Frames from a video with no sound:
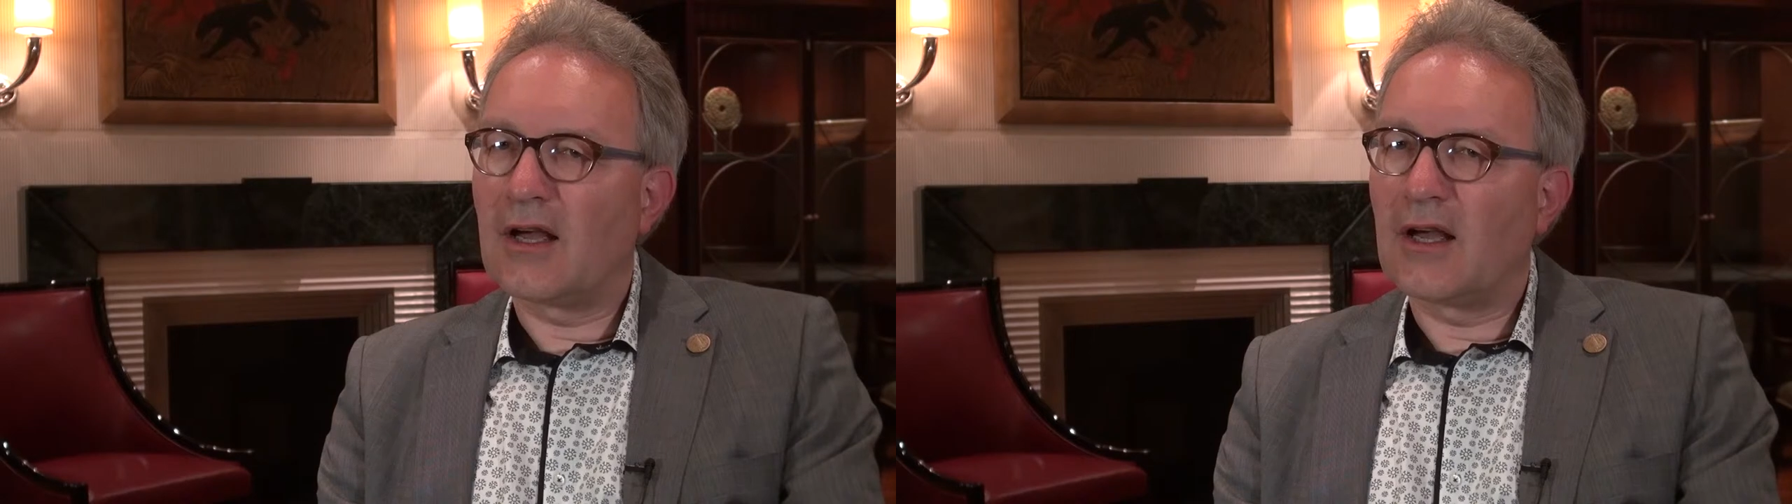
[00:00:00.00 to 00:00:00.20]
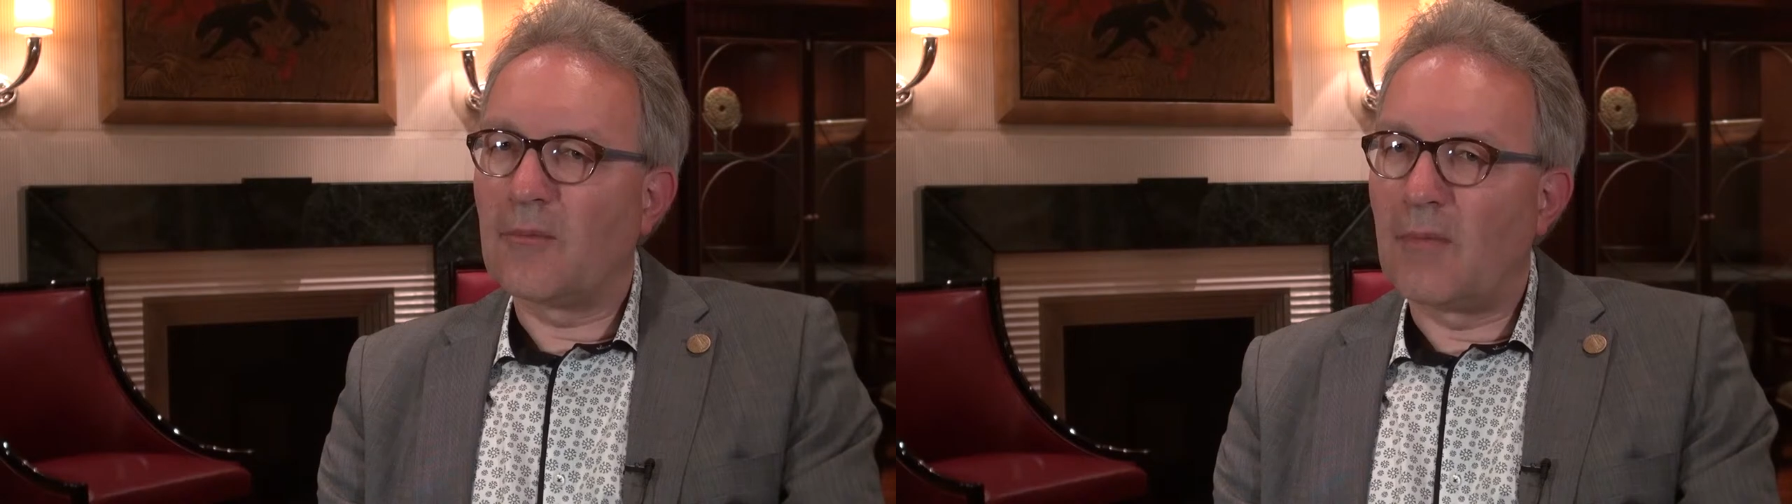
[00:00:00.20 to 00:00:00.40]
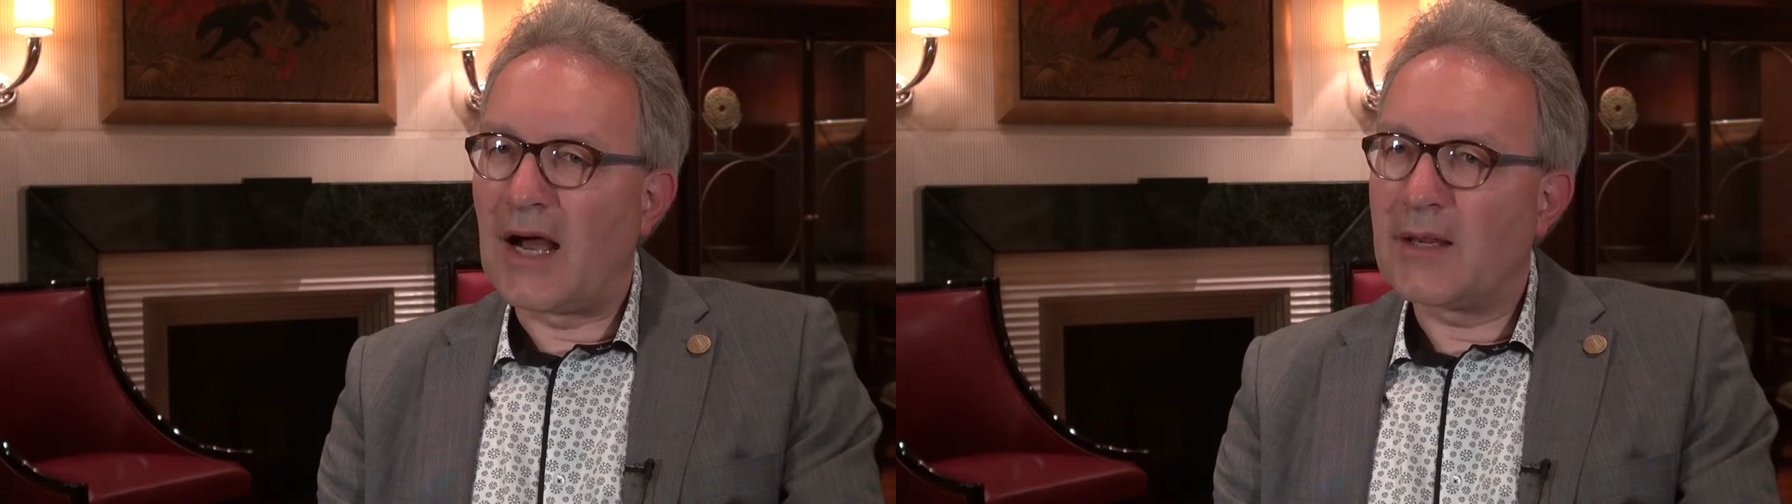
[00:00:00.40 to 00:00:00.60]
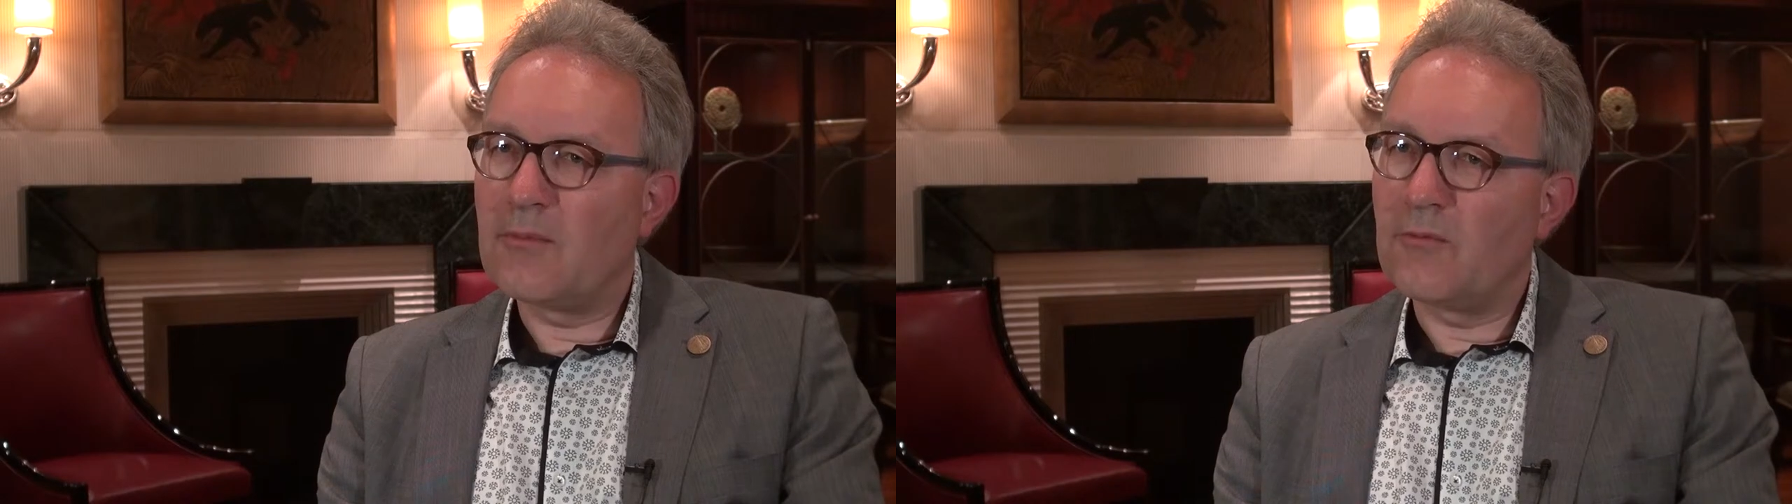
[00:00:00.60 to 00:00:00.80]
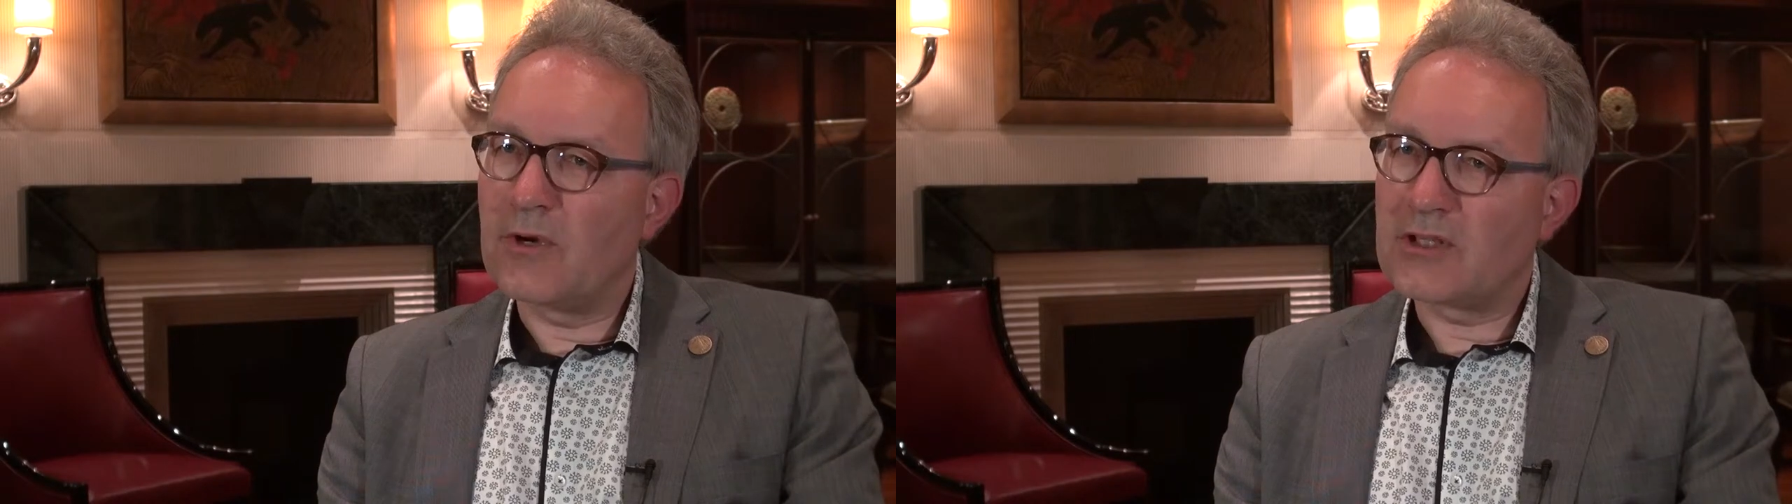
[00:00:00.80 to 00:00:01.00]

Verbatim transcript: MIME,